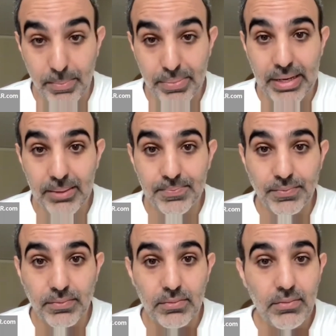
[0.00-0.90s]
company
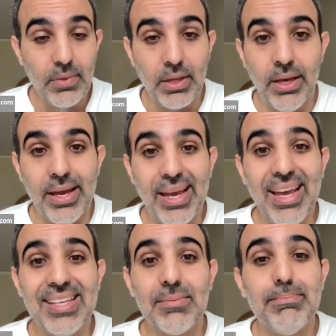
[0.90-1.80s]

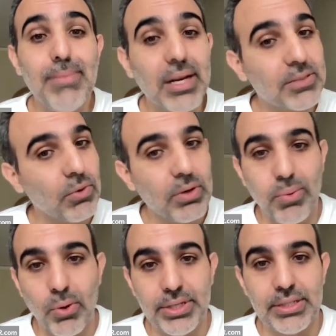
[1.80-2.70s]
is much more
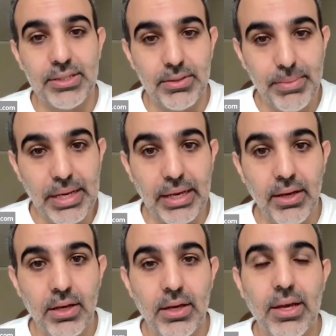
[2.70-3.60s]
important to
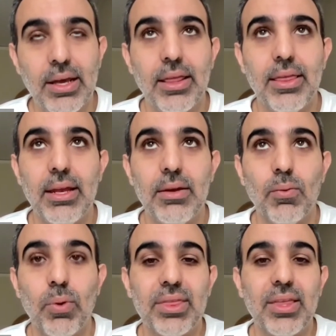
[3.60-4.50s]
me
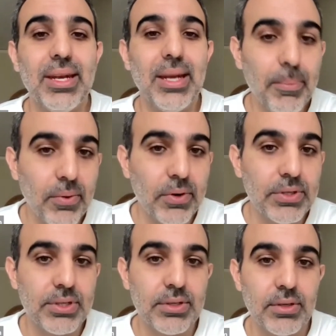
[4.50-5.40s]
than what the
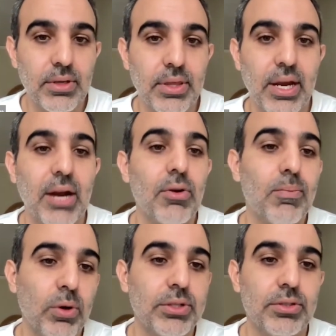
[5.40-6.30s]
numbers that I
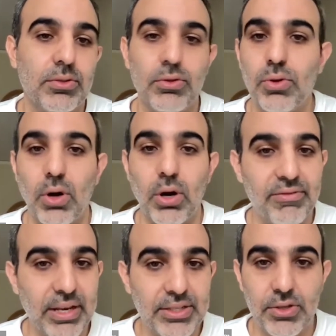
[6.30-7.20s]
report to our
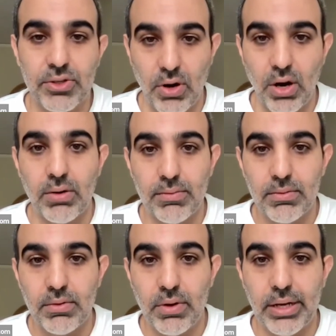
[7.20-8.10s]
investors are,
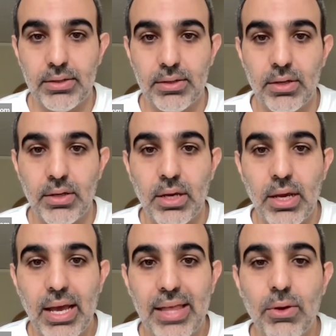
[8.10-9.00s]
right?
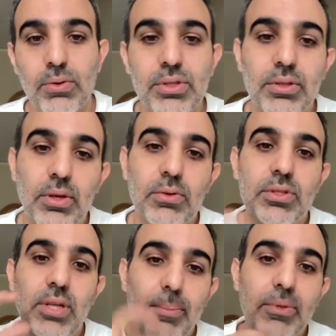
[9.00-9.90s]
And those
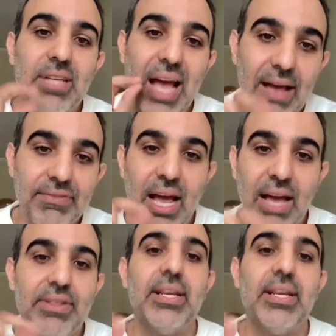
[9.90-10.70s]
numbers have to have